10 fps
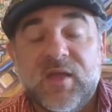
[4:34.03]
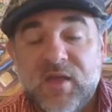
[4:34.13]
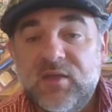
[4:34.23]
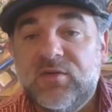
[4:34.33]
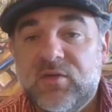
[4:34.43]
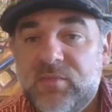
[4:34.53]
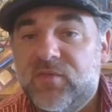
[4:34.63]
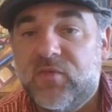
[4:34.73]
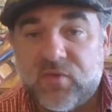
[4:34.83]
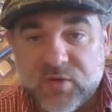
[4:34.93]
easier
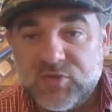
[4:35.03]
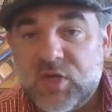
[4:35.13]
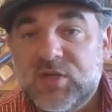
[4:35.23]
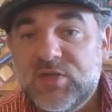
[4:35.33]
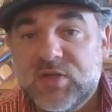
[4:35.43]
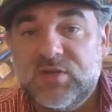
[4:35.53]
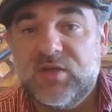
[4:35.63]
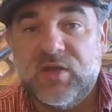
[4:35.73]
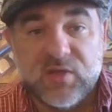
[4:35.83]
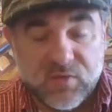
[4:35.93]
before a judge can
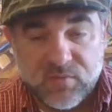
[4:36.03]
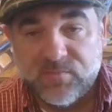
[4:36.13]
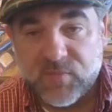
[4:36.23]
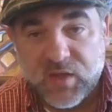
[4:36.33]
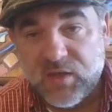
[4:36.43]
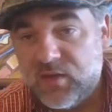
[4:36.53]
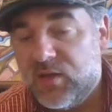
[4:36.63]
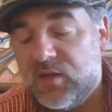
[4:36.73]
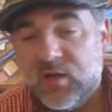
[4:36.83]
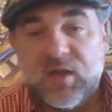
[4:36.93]
see, a
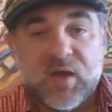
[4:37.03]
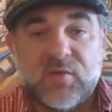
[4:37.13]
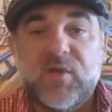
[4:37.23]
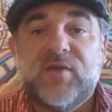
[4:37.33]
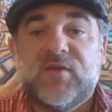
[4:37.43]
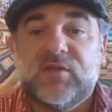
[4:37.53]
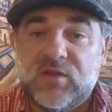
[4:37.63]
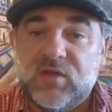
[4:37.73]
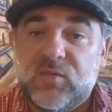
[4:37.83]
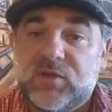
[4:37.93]
ref can
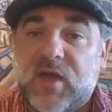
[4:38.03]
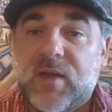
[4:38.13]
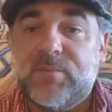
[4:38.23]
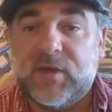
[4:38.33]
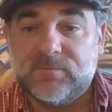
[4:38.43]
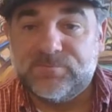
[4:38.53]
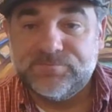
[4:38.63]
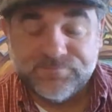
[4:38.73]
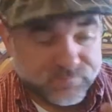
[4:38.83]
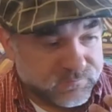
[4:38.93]
see what's happening.
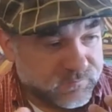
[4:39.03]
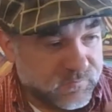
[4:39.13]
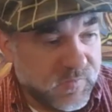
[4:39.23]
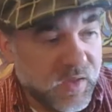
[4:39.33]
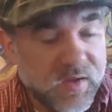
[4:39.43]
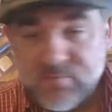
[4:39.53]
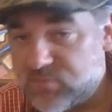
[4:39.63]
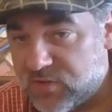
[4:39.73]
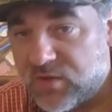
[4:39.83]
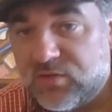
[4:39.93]

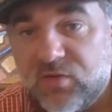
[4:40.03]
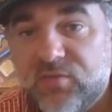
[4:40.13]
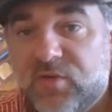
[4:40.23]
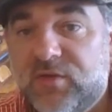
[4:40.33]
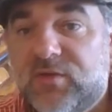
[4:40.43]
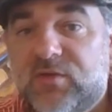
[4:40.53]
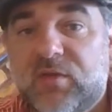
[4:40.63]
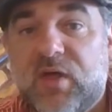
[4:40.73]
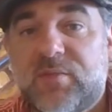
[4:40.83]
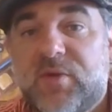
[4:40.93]
And so, for instance, a
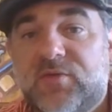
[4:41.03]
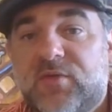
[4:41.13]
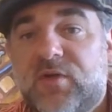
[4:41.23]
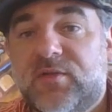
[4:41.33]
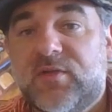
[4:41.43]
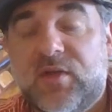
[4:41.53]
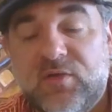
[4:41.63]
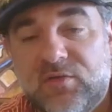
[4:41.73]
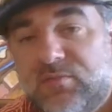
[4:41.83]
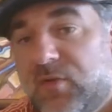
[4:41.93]
lot of martial arts that
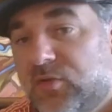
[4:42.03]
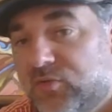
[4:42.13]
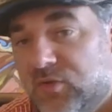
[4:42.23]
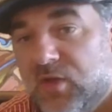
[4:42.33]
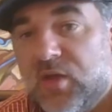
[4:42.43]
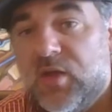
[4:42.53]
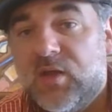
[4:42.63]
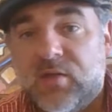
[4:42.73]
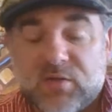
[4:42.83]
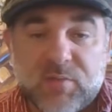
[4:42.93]
use
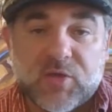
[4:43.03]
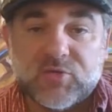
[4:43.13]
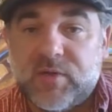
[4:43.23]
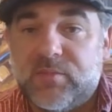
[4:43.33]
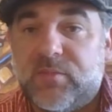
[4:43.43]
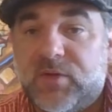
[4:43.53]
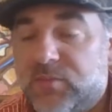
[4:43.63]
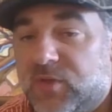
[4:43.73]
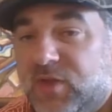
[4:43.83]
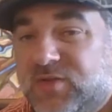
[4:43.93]
small joint
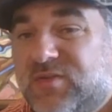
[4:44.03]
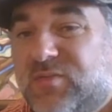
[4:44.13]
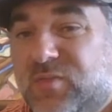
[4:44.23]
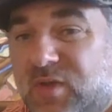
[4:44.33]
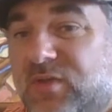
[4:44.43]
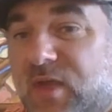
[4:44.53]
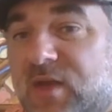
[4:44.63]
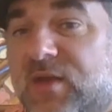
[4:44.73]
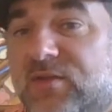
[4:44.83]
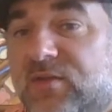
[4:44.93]
manipulations will not
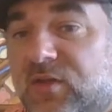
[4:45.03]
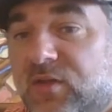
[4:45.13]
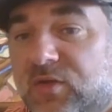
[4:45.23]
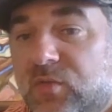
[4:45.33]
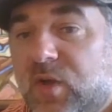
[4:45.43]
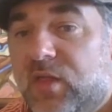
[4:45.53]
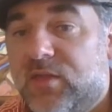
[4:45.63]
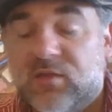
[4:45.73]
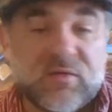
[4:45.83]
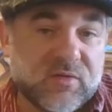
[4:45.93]
necessarily do well
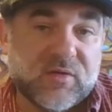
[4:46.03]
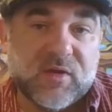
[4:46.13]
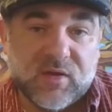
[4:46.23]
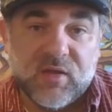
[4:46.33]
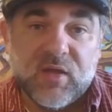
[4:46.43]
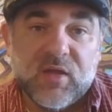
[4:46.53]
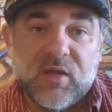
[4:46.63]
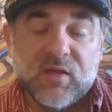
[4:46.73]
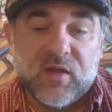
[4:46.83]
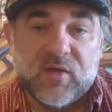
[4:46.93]
in certain
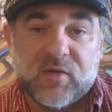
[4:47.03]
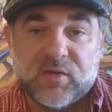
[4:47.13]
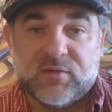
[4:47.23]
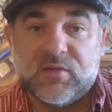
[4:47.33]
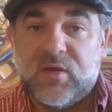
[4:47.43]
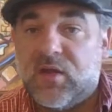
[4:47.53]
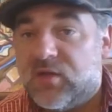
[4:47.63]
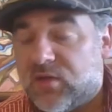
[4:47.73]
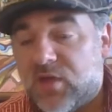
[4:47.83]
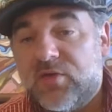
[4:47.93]
areas.
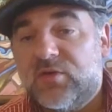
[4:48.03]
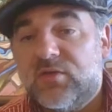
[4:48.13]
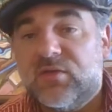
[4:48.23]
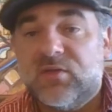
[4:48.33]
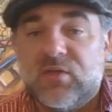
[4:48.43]
Others